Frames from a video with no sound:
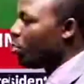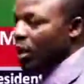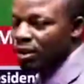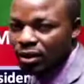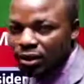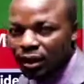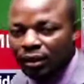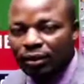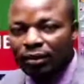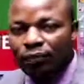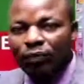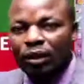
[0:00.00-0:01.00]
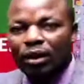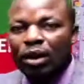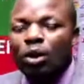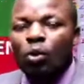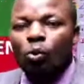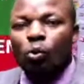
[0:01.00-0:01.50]
president.
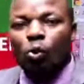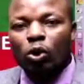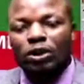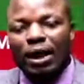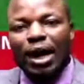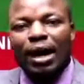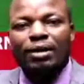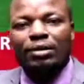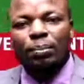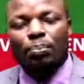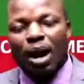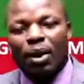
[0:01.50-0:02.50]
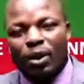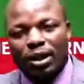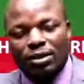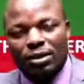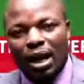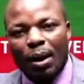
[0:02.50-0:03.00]
What are the
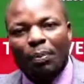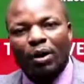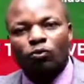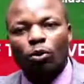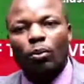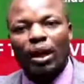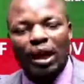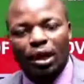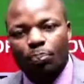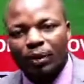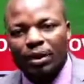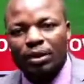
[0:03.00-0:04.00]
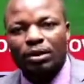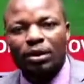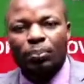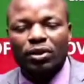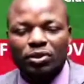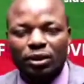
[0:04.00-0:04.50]
powers? Apart from helping the
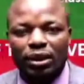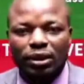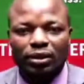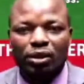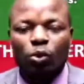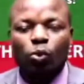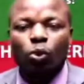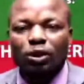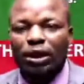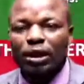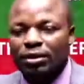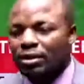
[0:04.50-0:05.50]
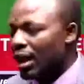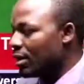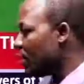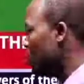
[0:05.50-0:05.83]
president, what else does he